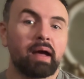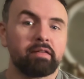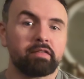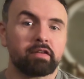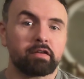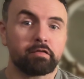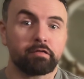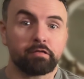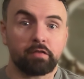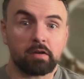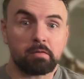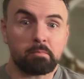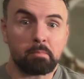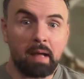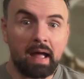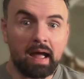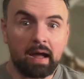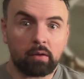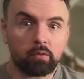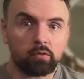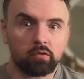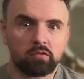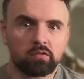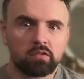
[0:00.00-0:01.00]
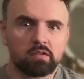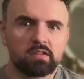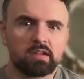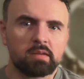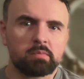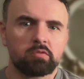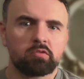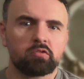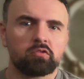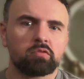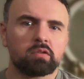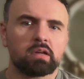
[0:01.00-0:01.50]
having fun powers to
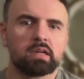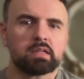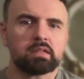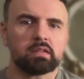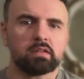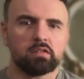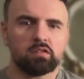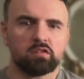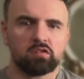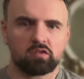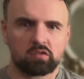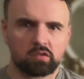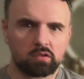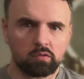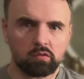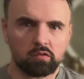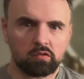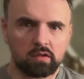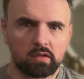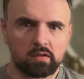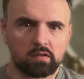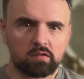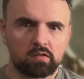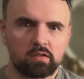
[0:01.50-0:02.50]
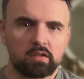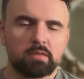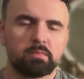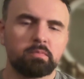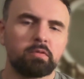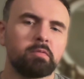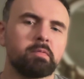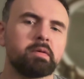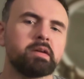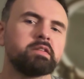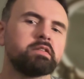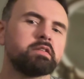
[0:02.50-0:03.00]
demonstrate and skill sets to
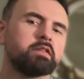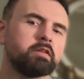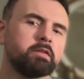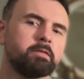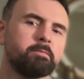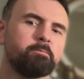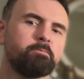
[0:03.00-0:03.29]
implement,